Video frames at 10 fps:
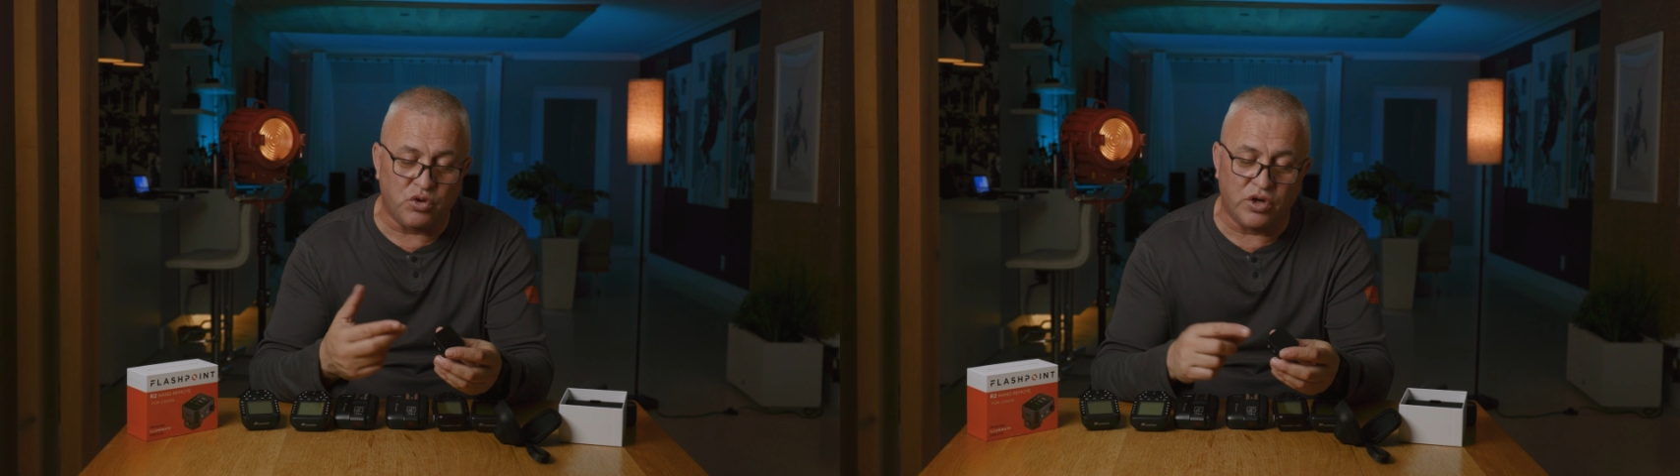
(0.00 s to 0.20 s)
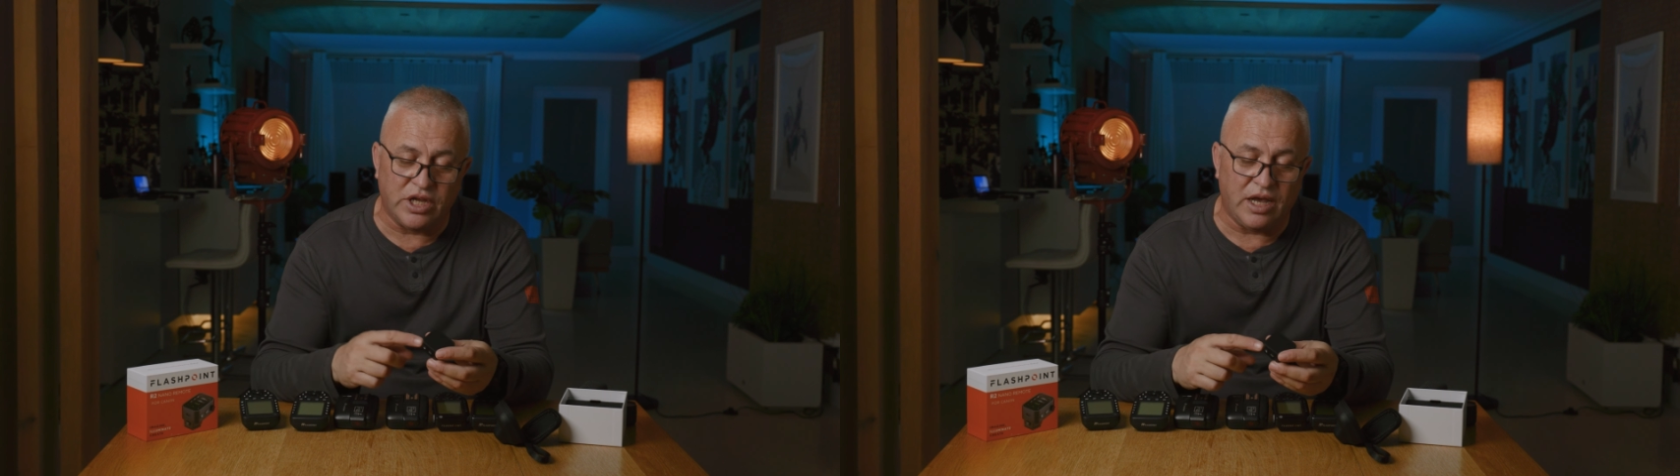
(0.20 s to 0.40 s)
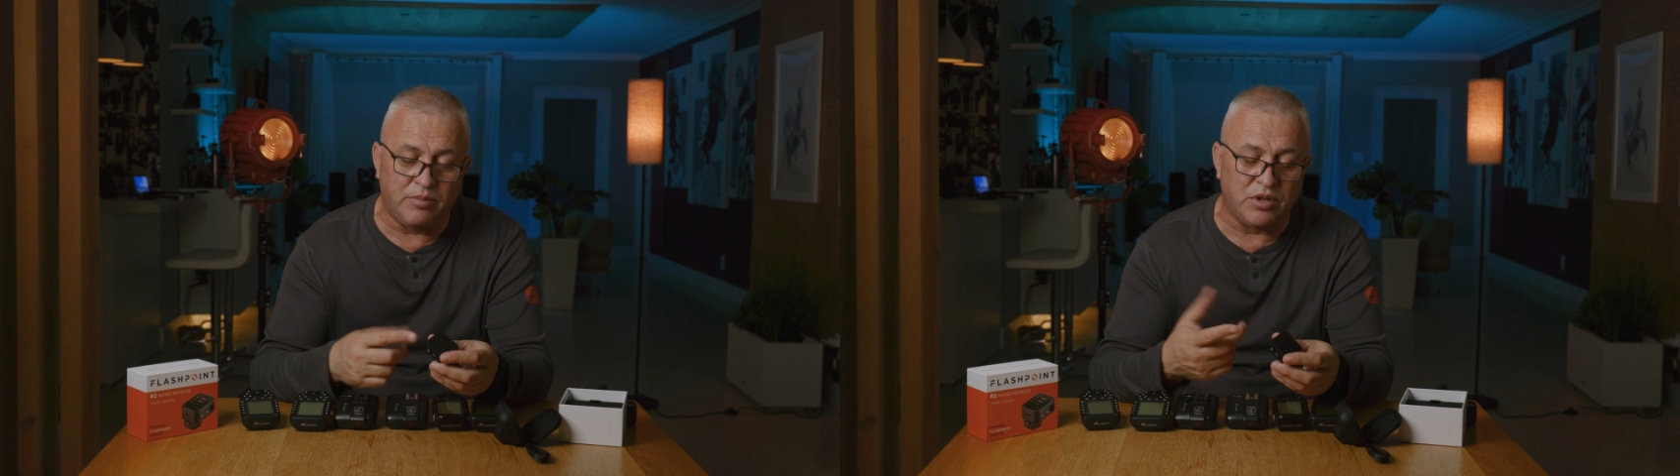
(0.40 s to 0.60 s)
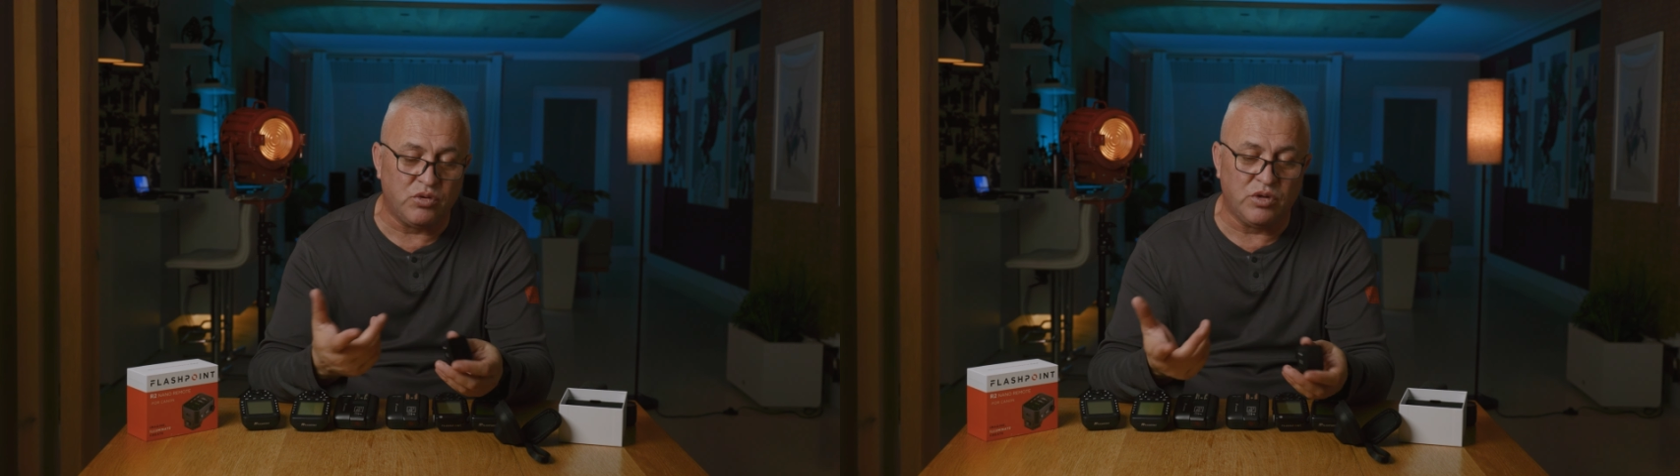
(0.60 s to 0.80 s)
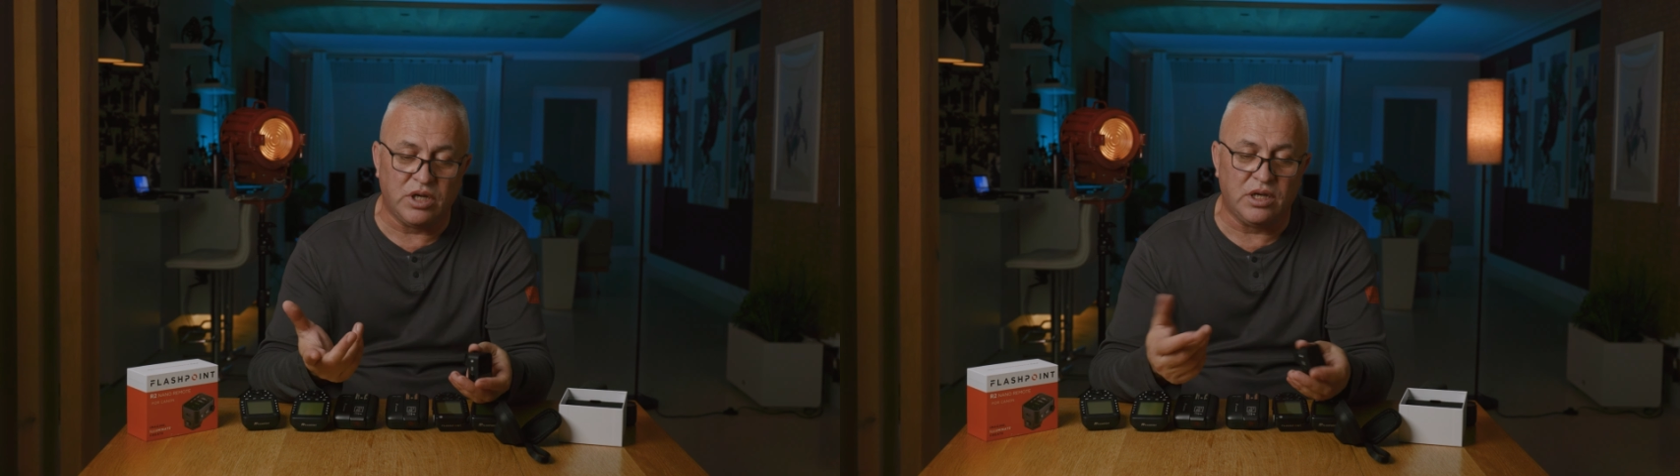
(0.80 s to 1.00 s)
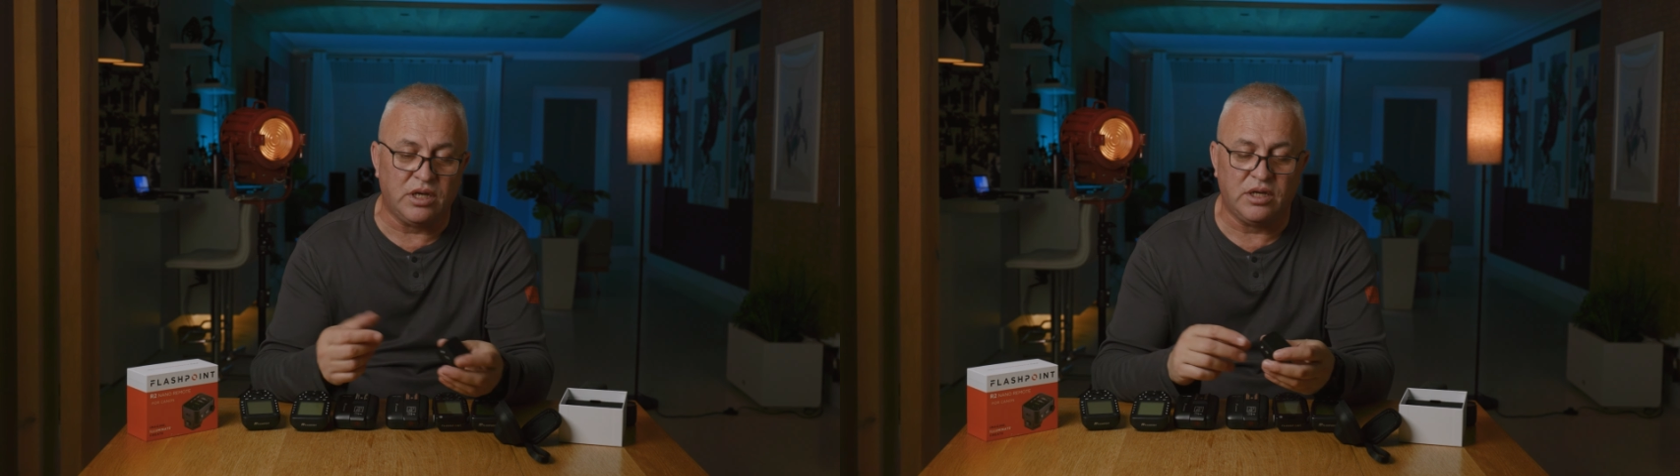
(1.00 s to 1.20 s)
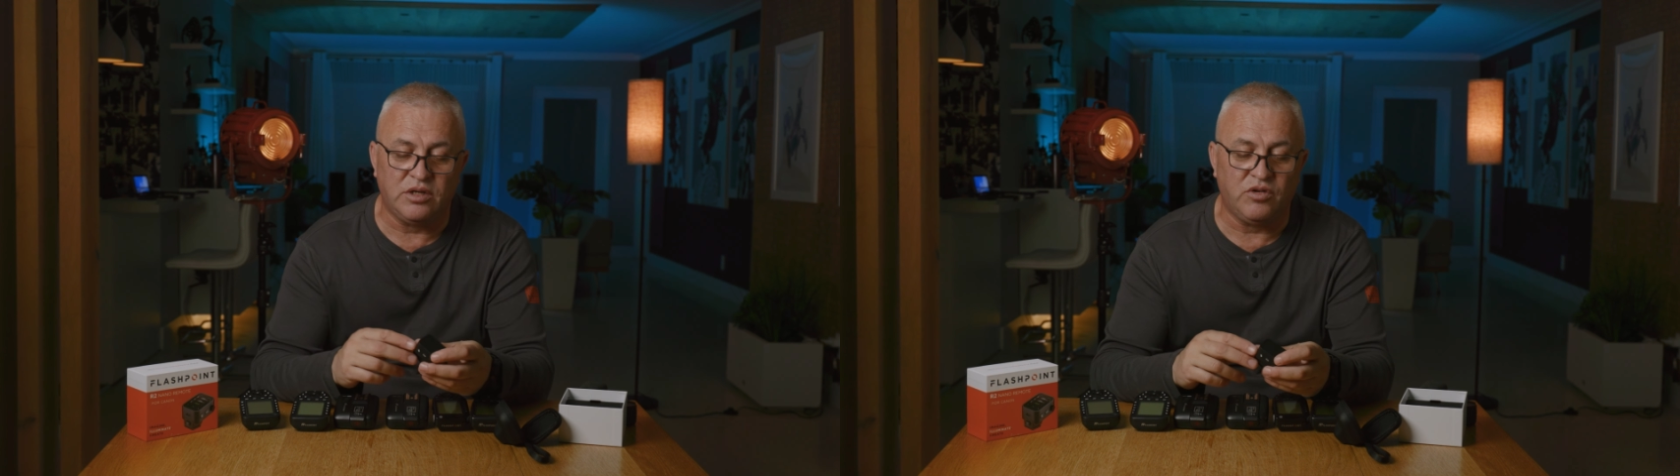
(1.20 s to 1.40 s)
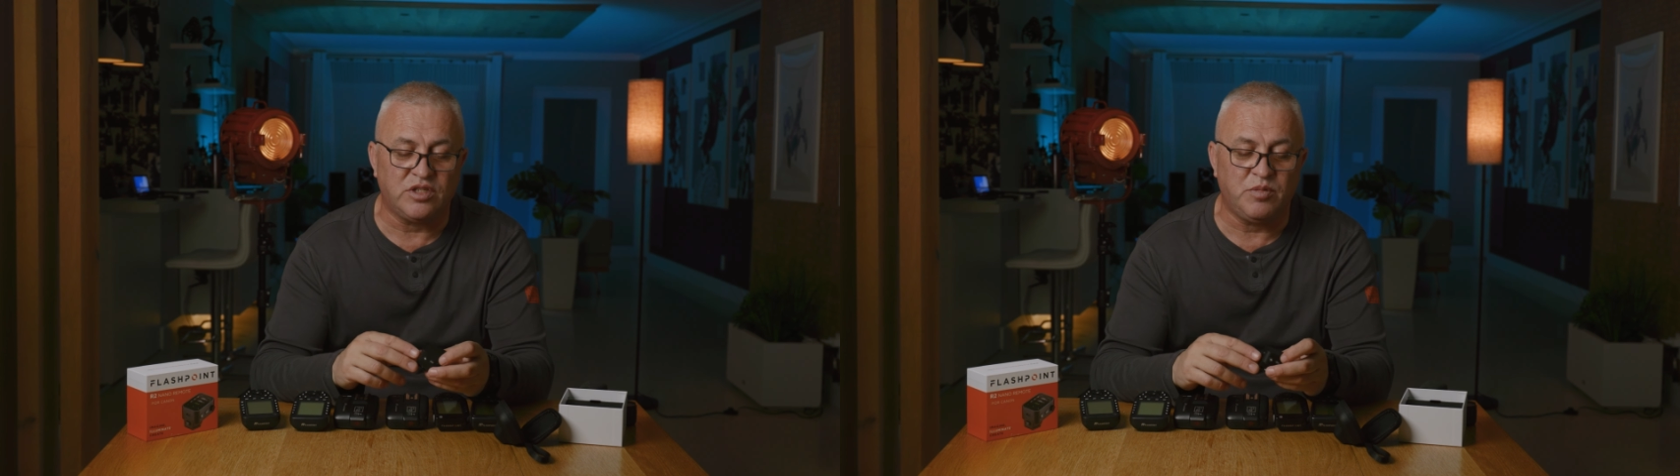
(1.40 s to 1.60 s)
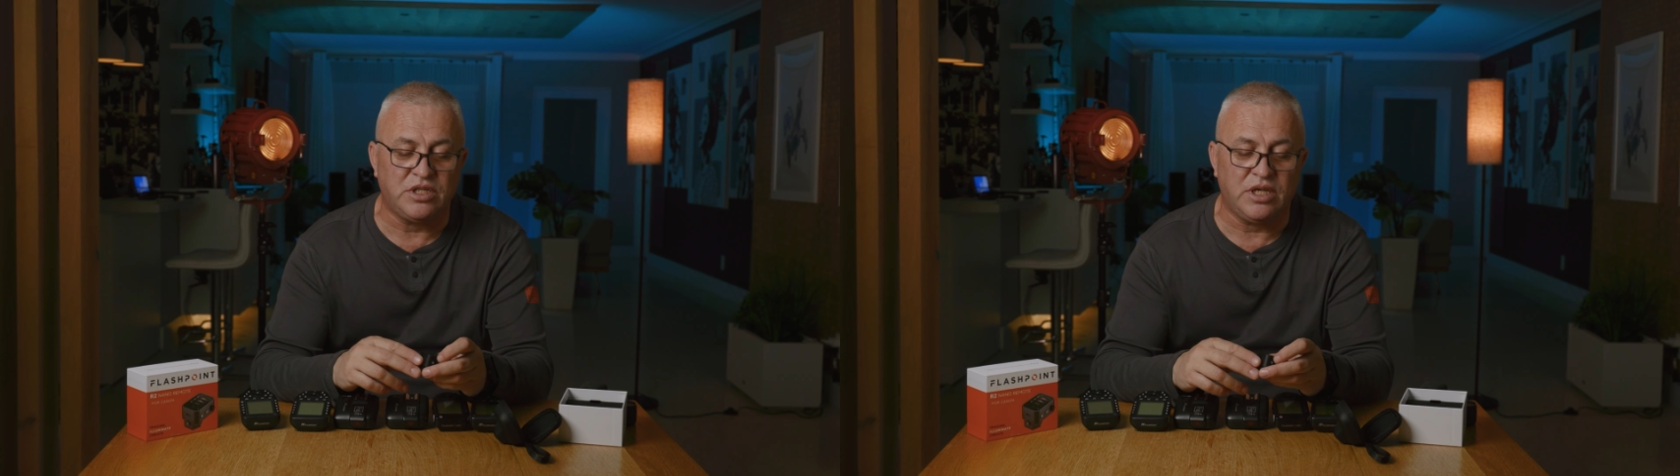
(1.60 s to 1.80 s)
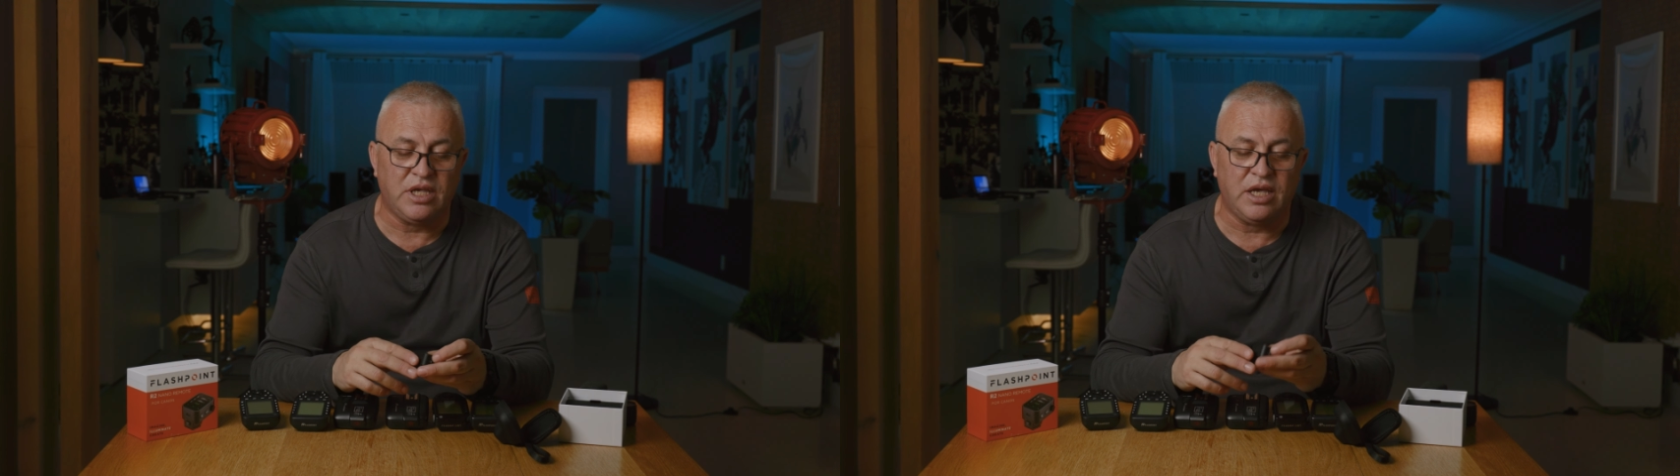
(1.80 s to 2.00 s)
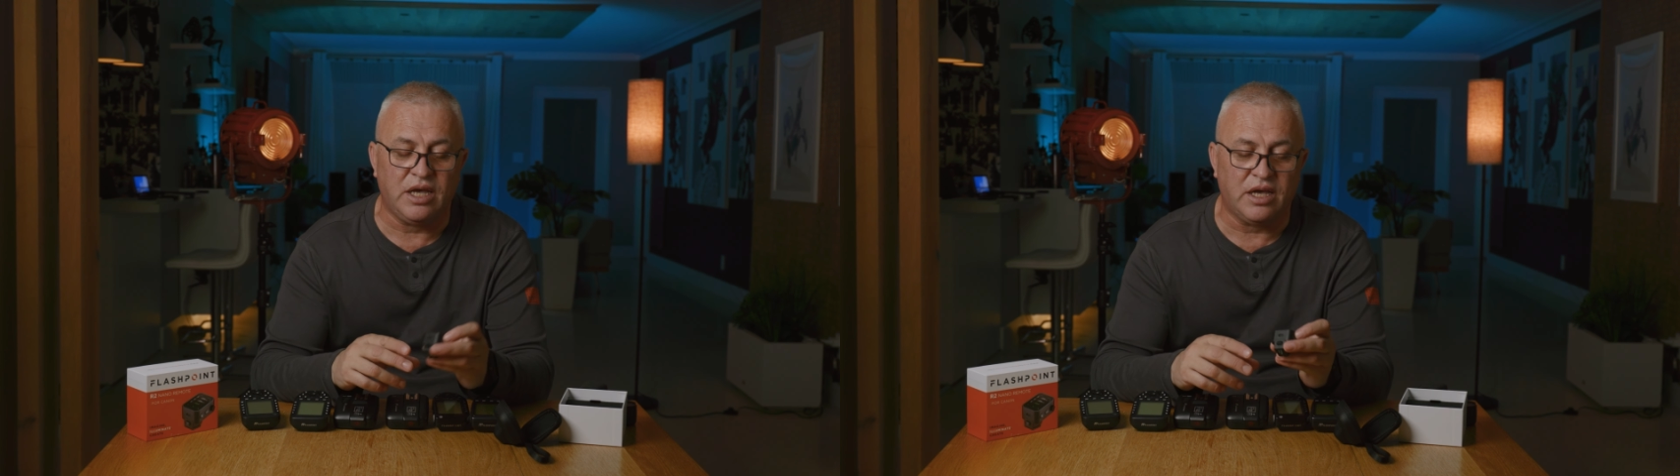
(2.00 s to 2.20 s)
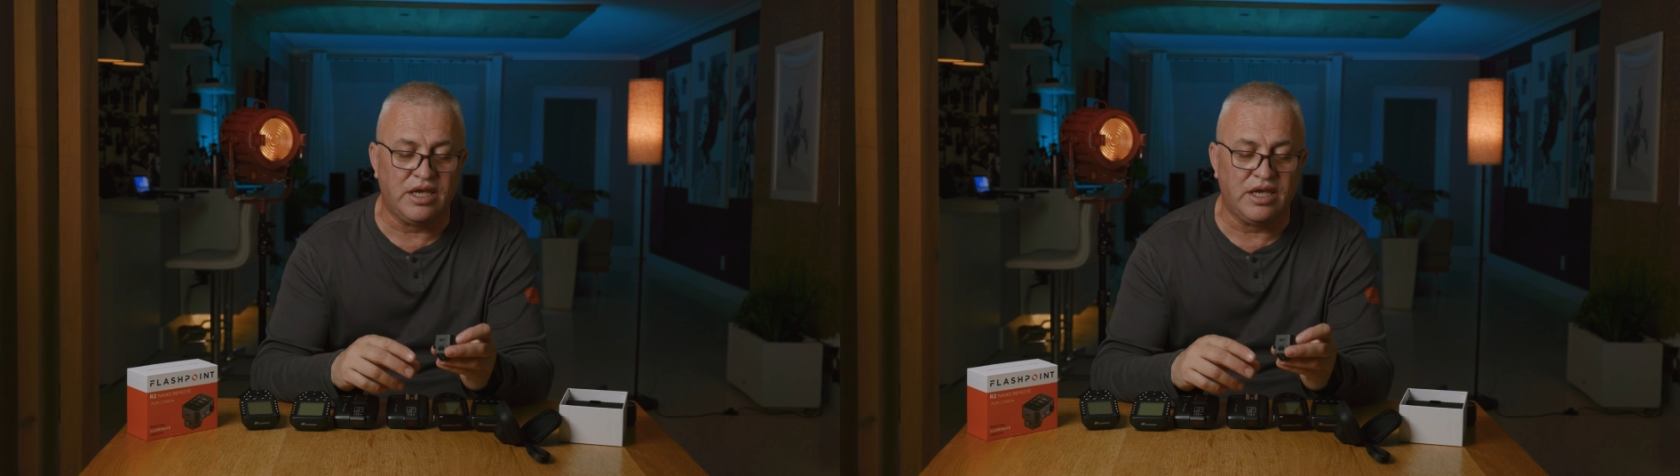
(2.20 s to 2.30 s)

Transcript: to hook it up to an USB-C